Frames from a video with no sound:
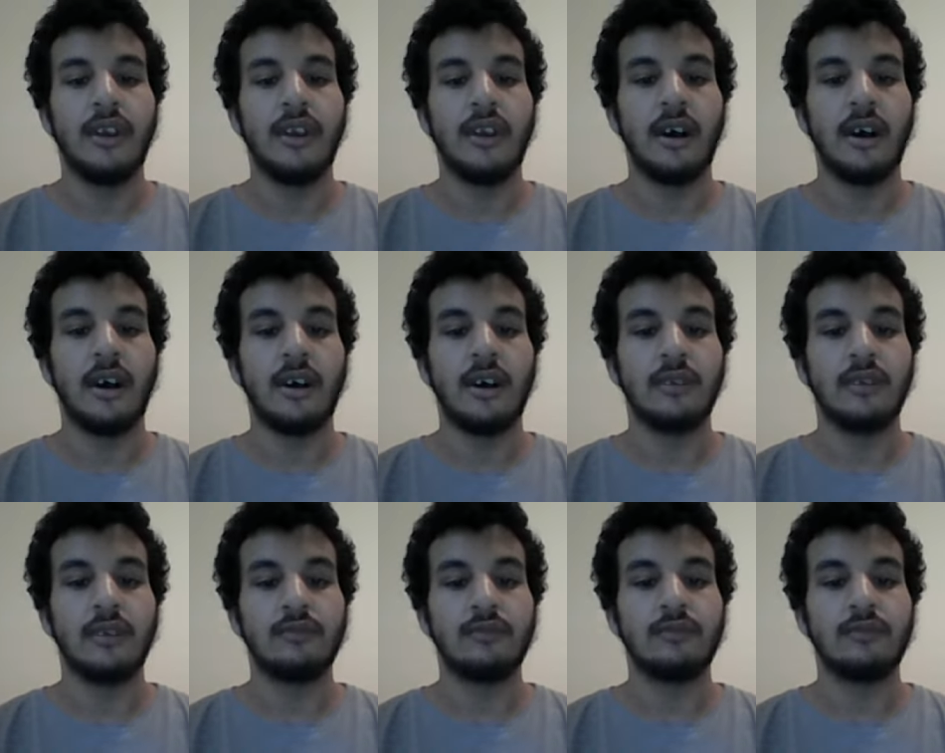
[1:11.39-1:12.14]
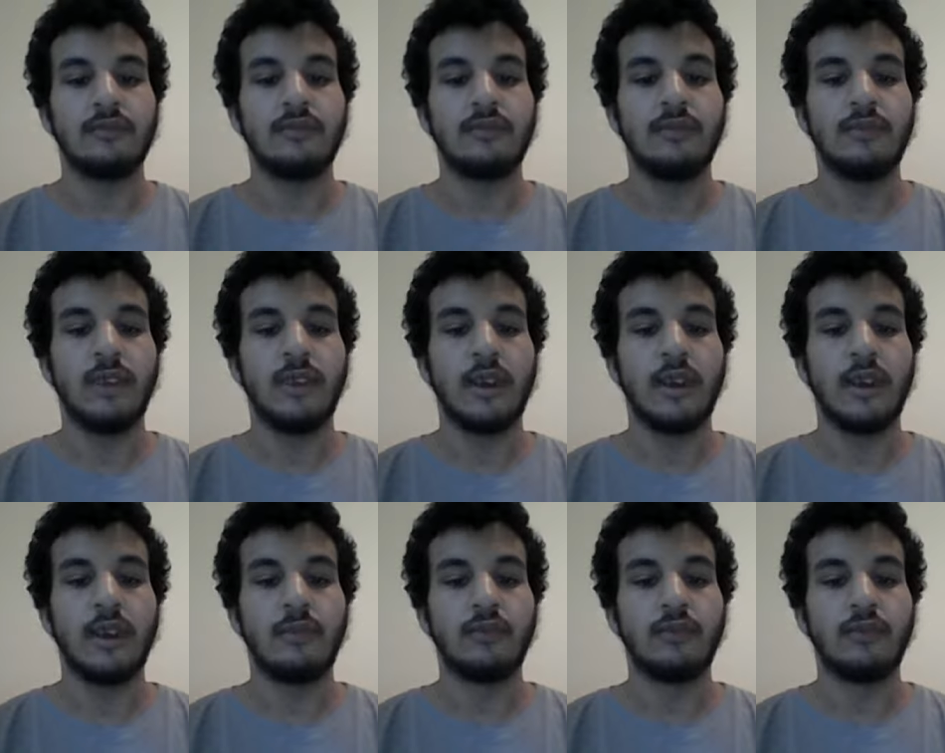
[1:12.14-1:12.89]

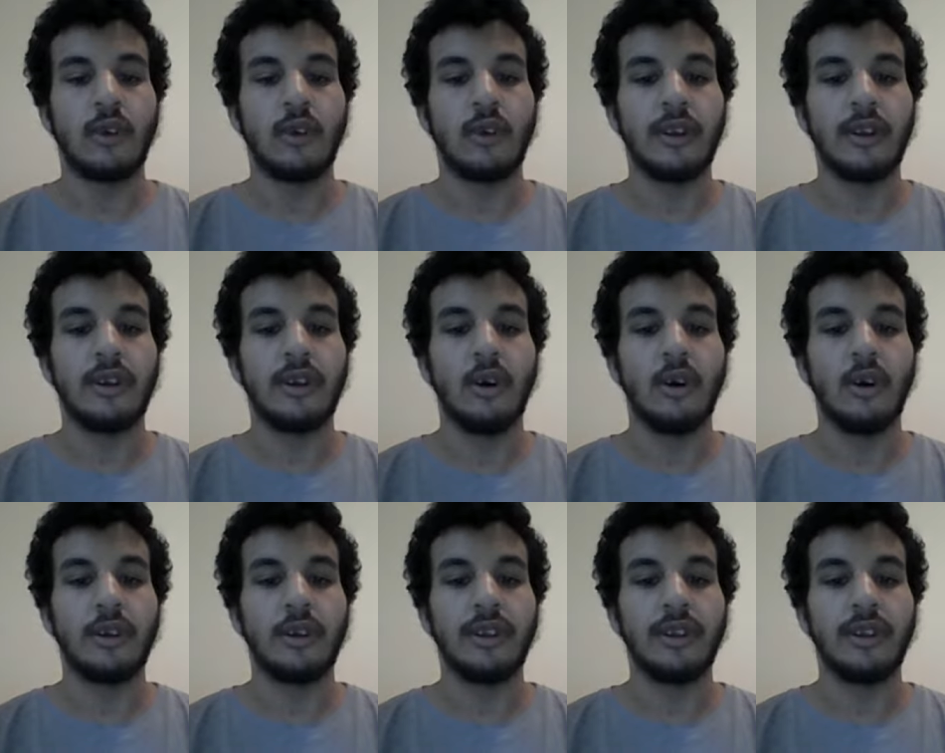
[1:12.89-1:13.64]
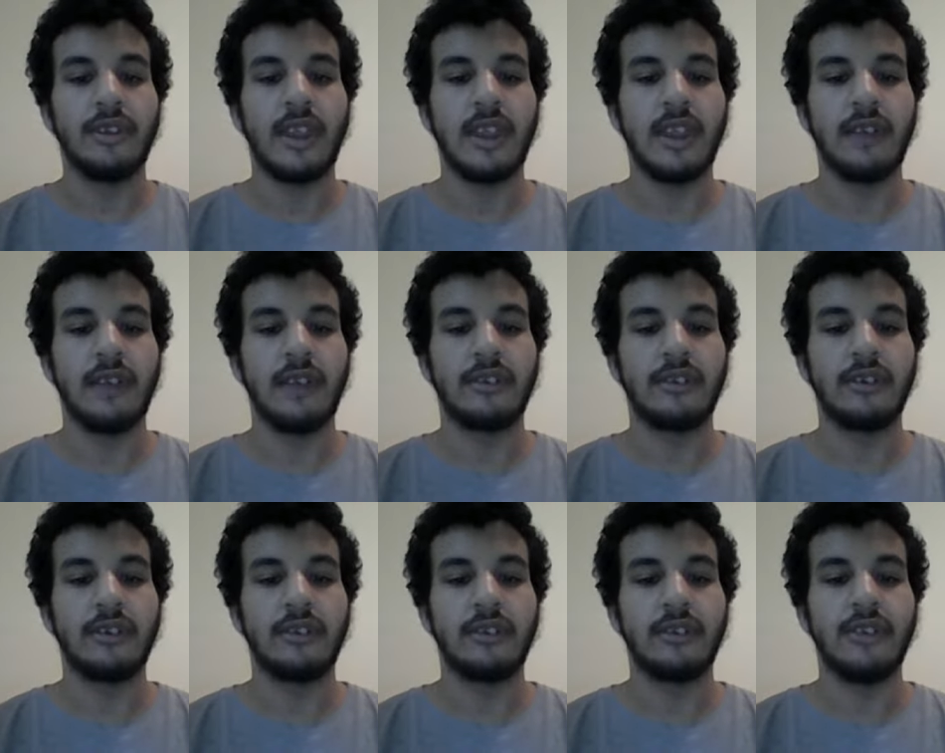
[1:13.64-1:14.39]
Rory Culkin's
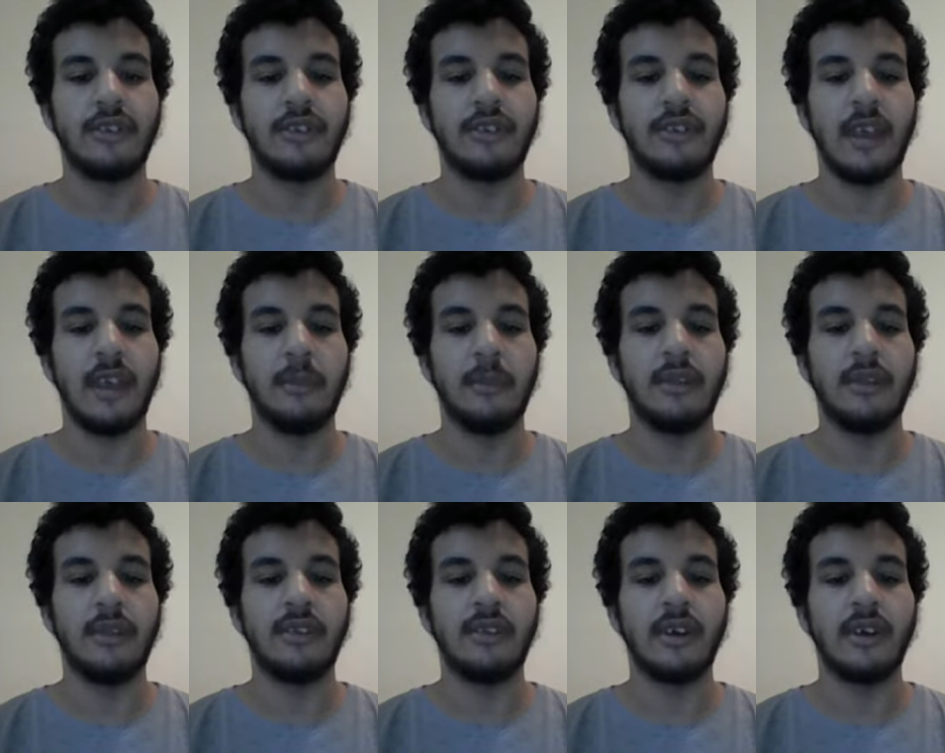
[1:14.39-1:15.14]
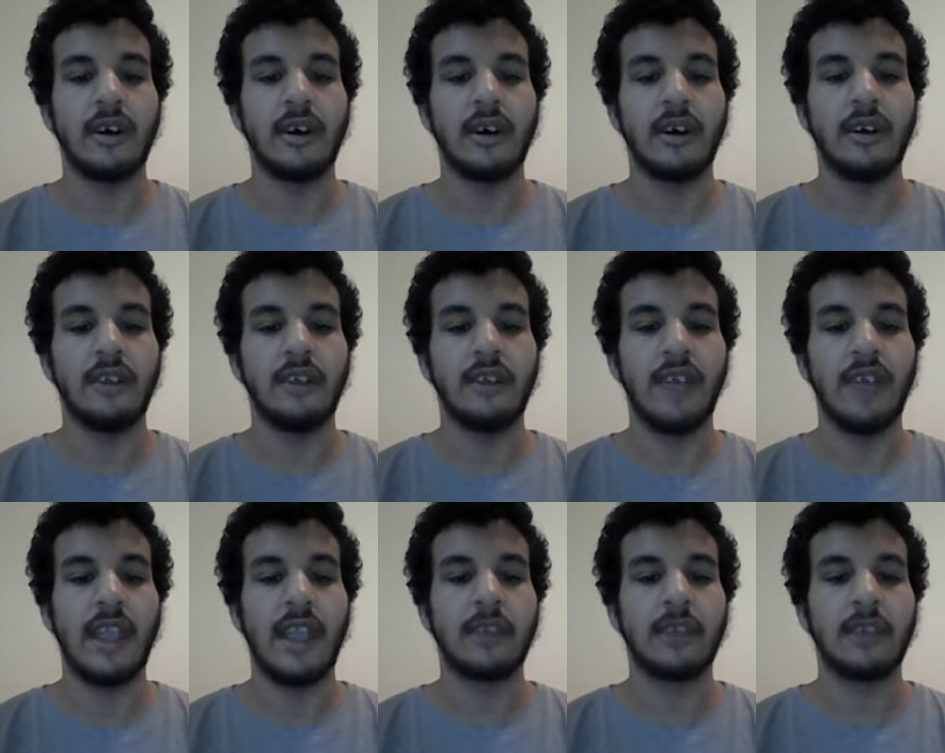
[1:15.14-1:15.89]
character Sam is
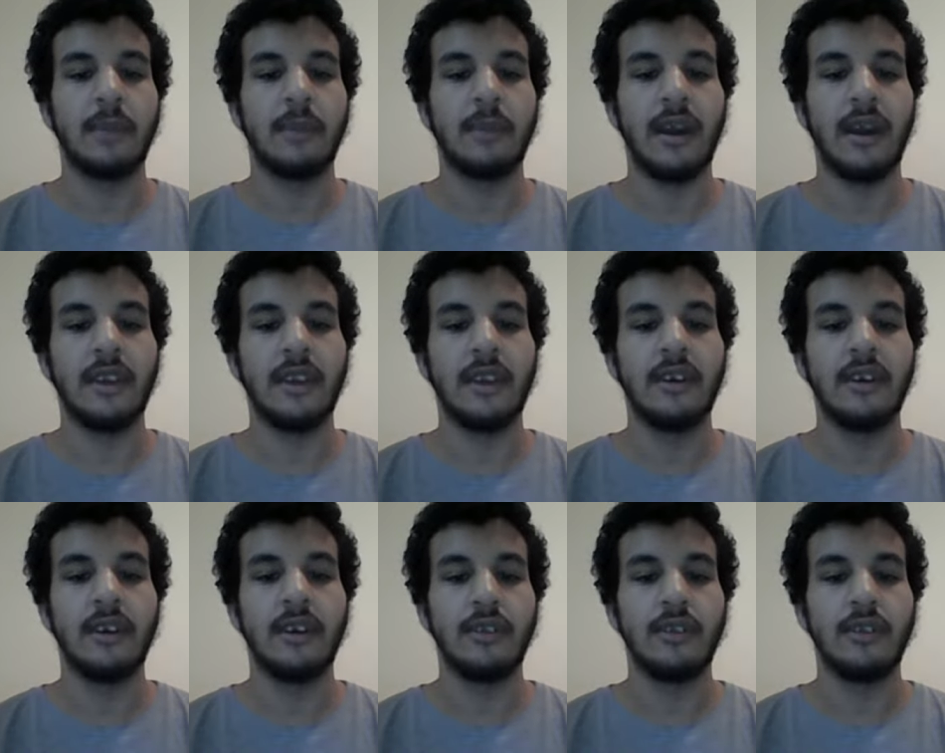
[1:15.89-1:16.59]
attacked by